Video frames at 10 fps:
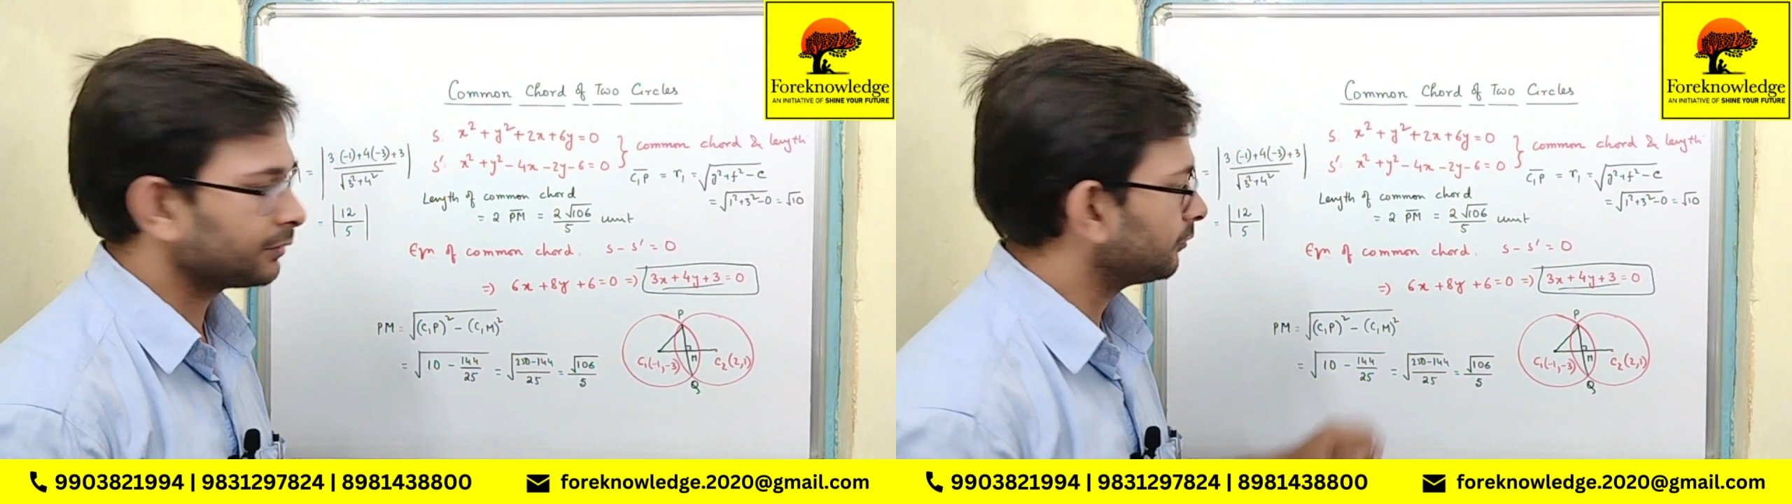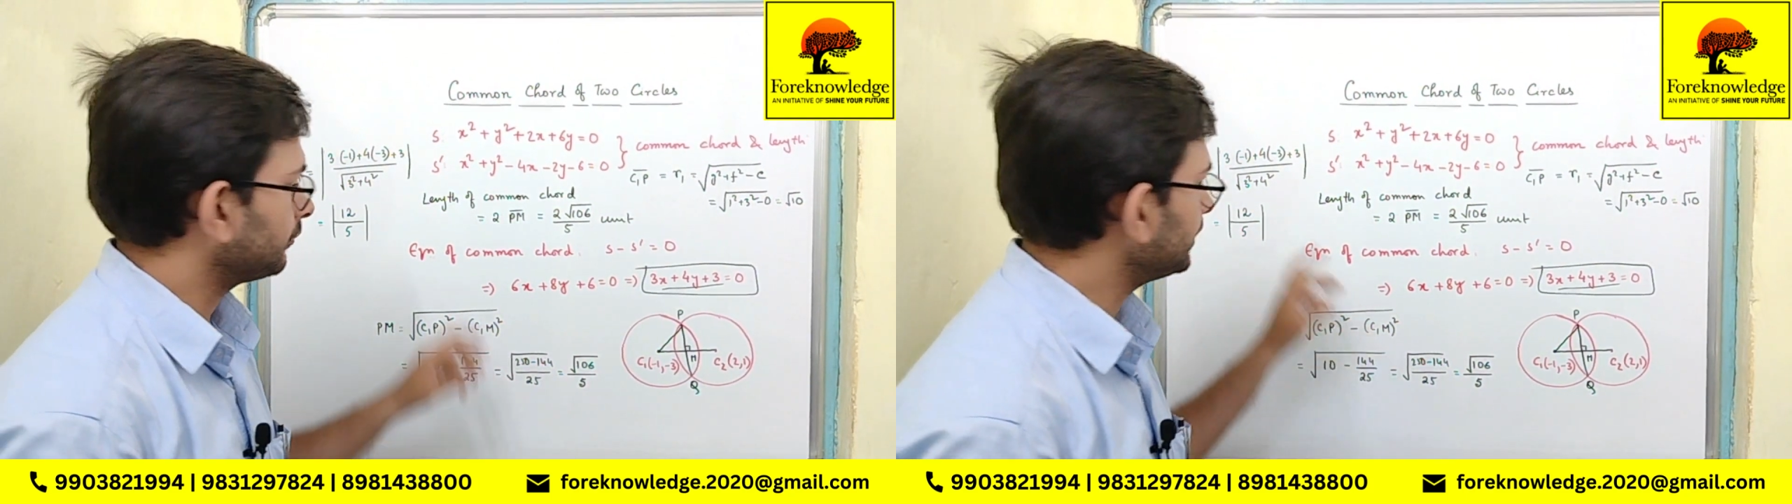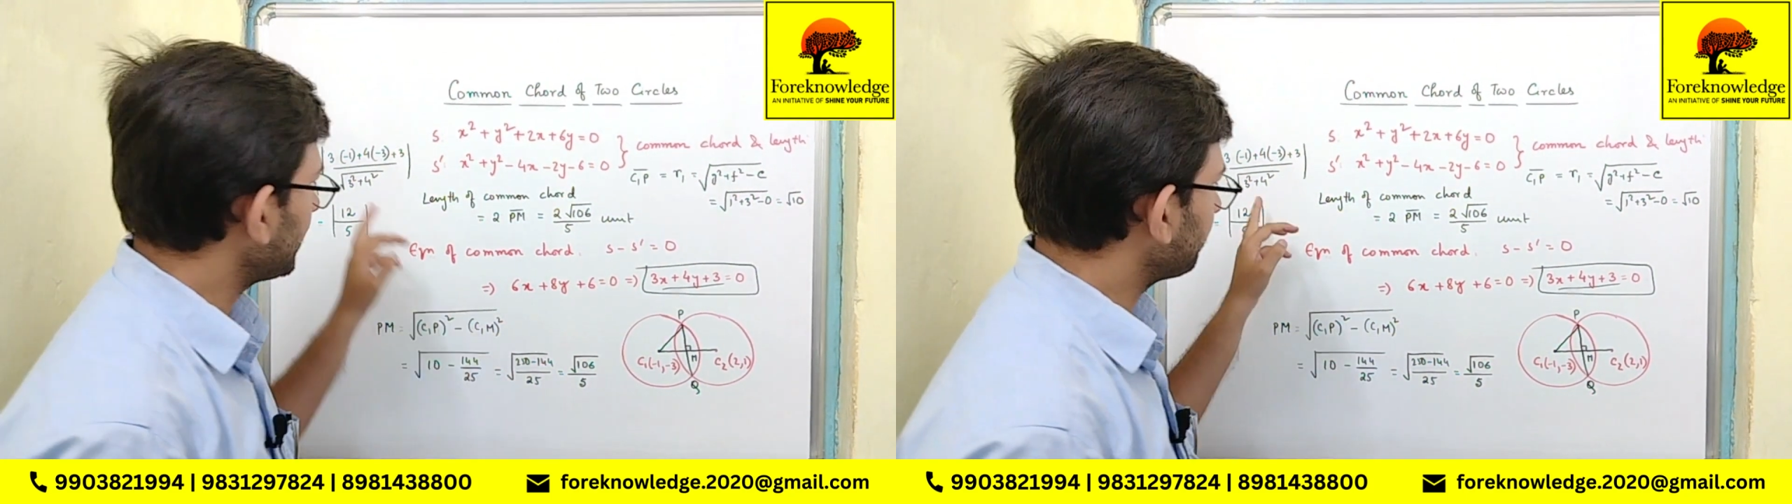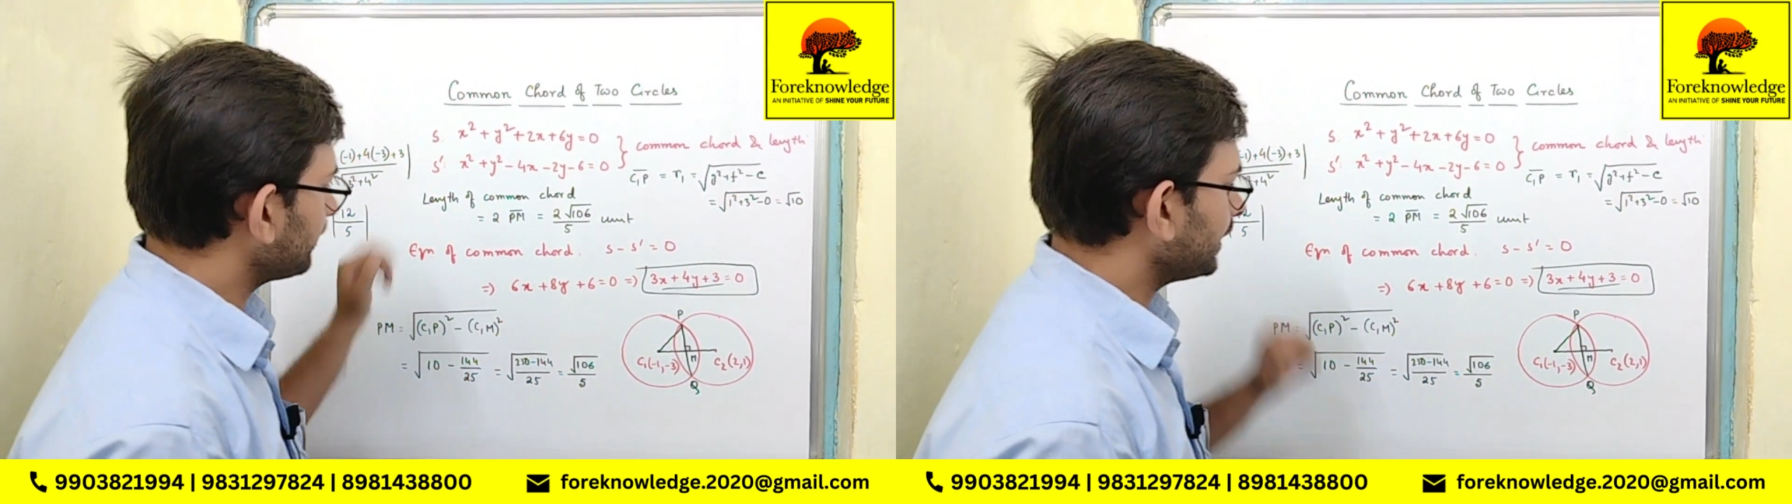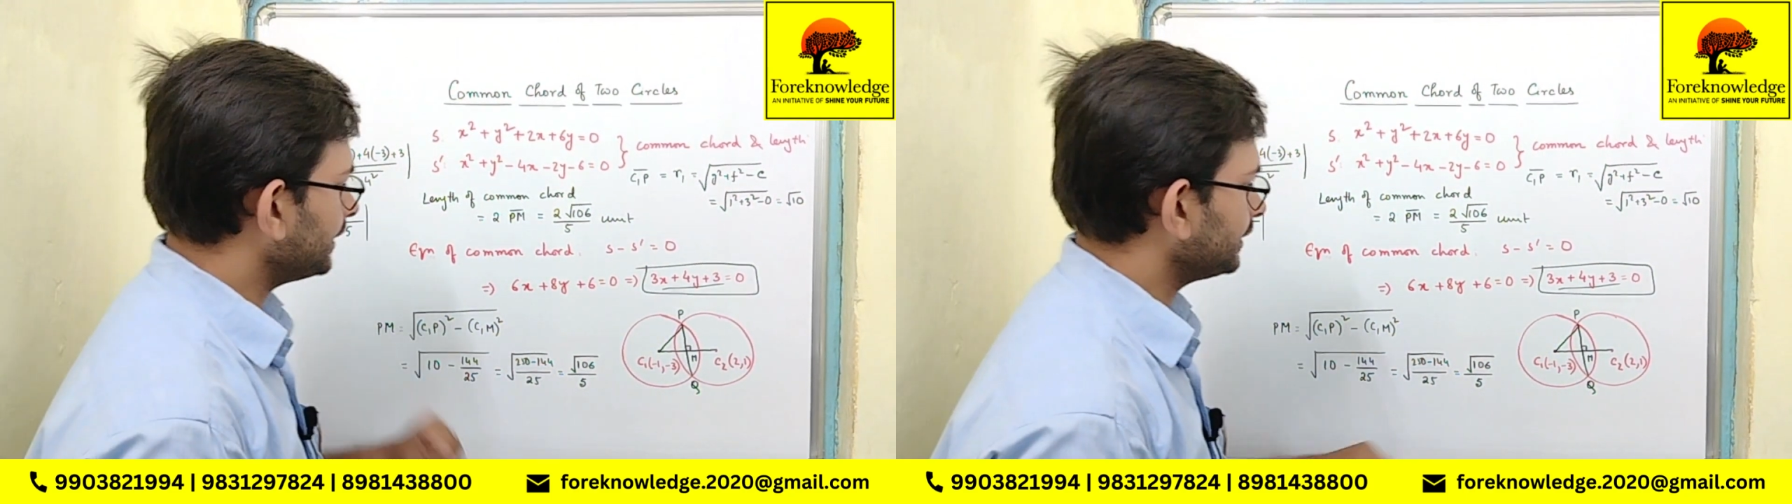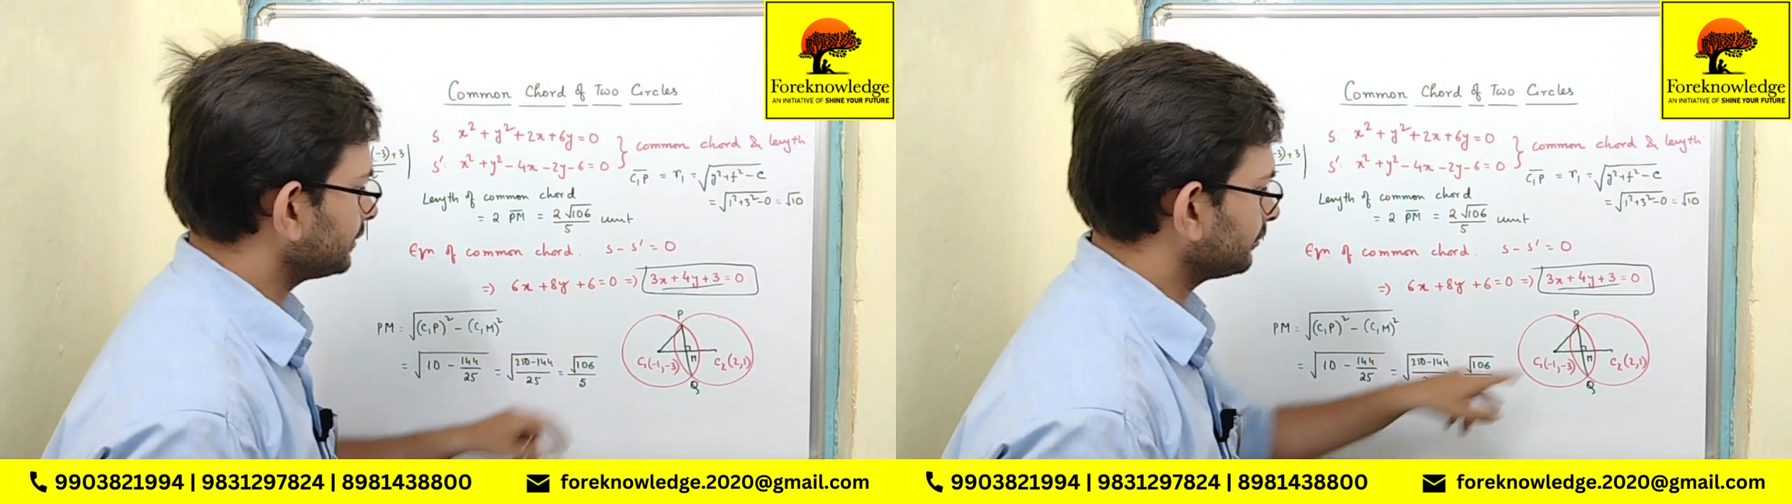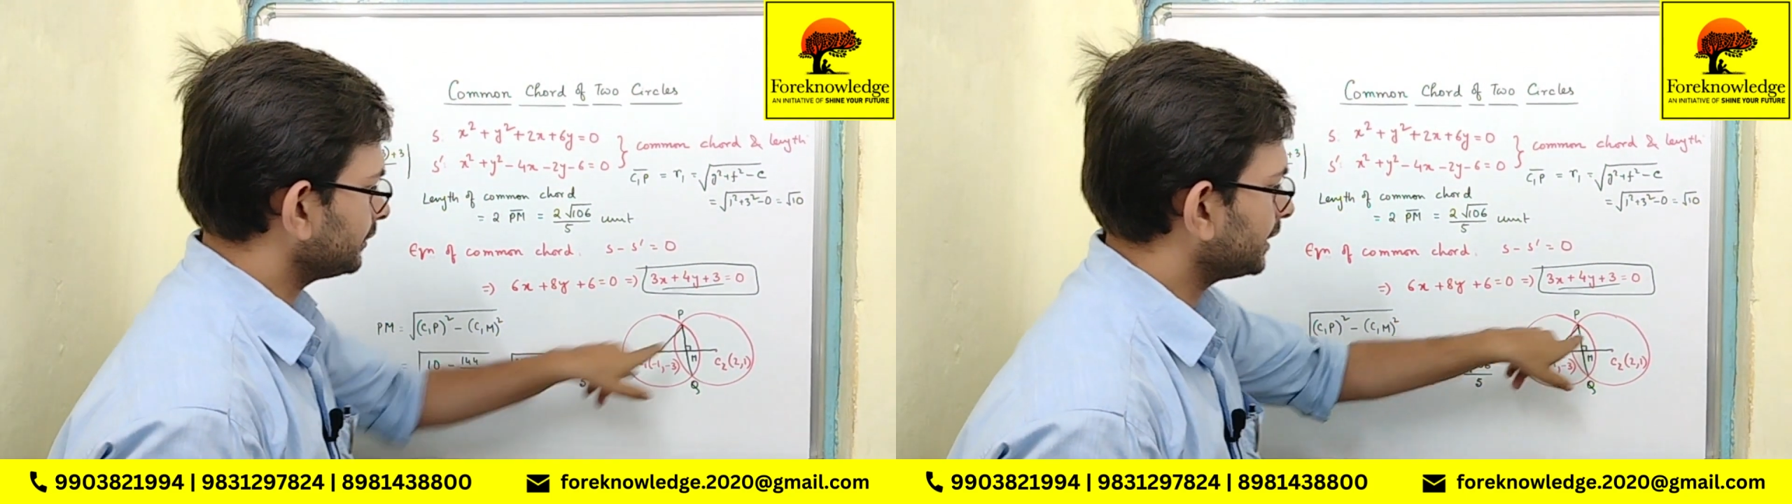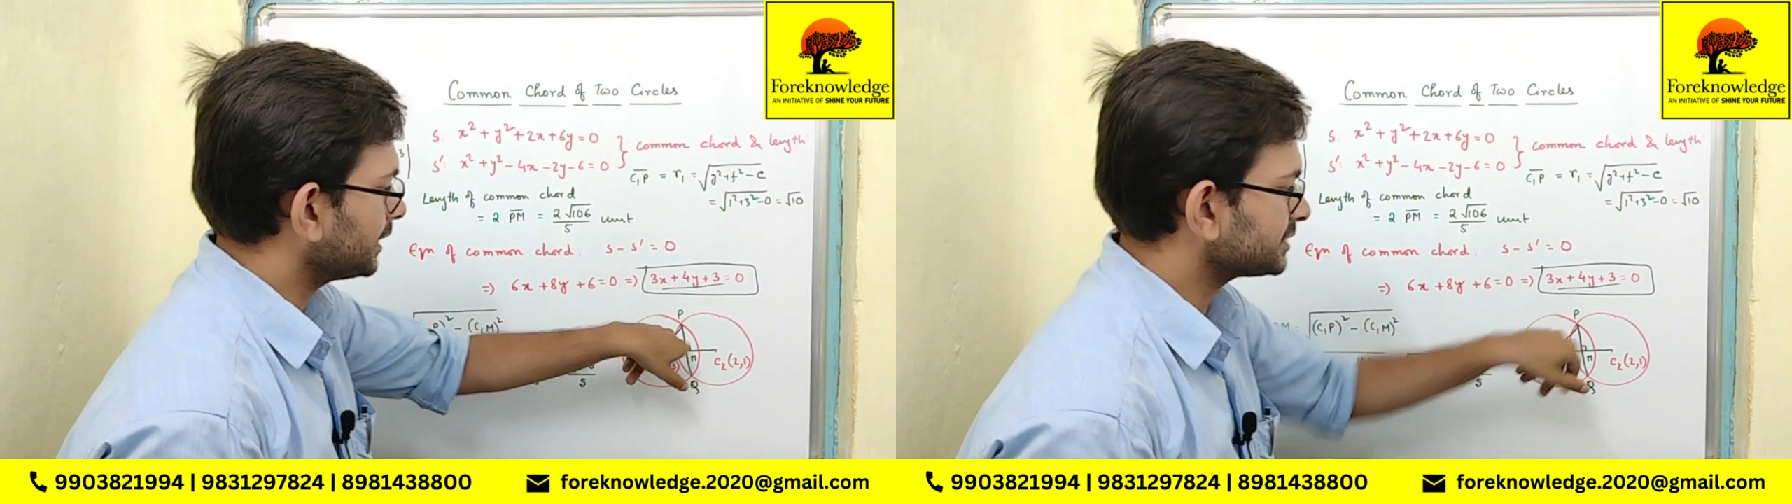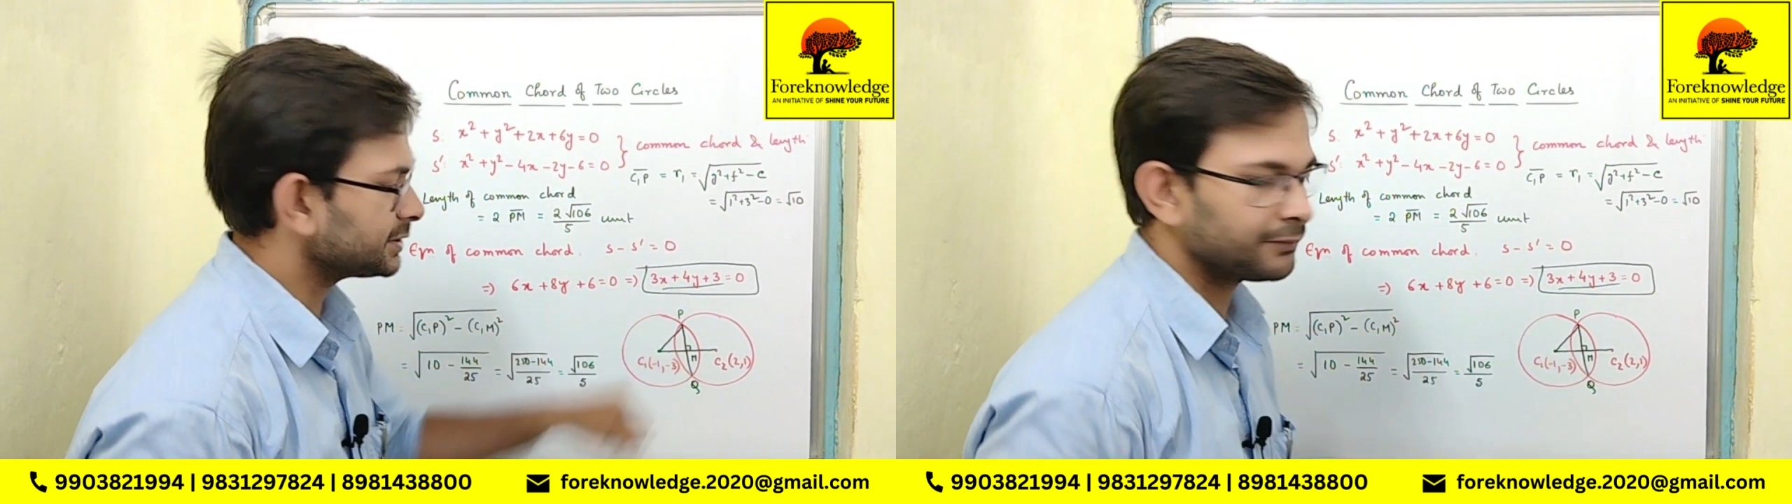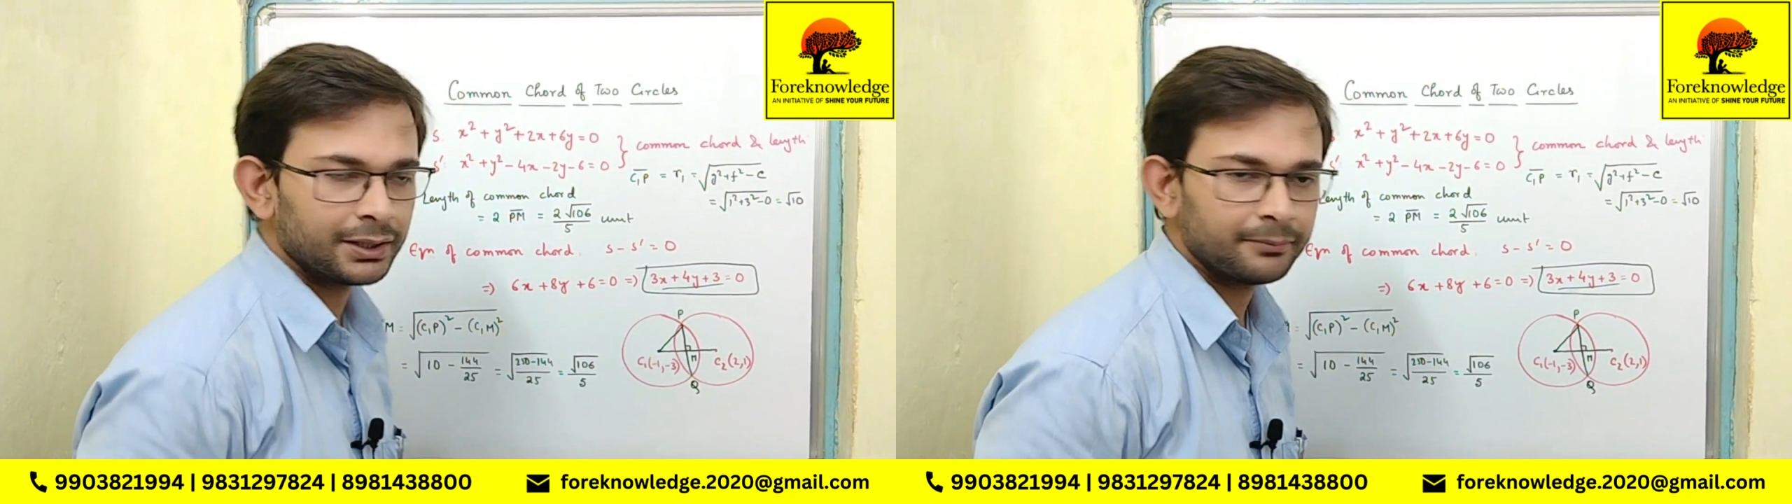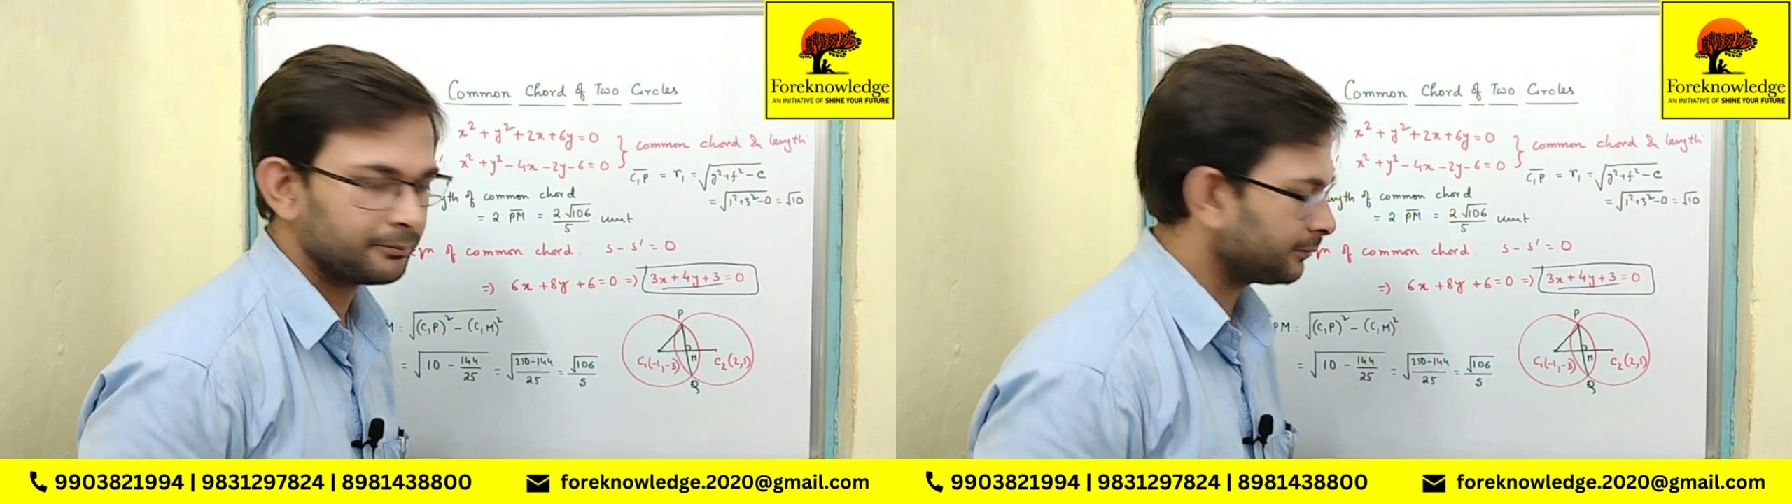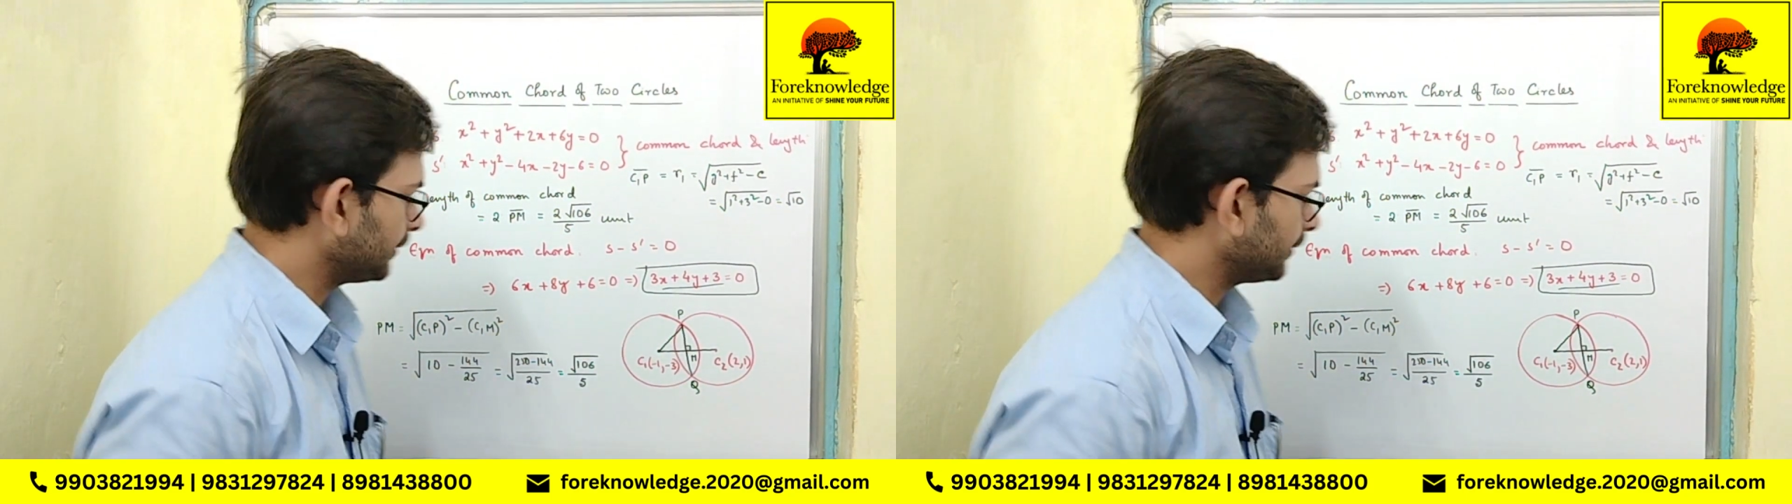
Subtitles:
We applied it, we get C1m,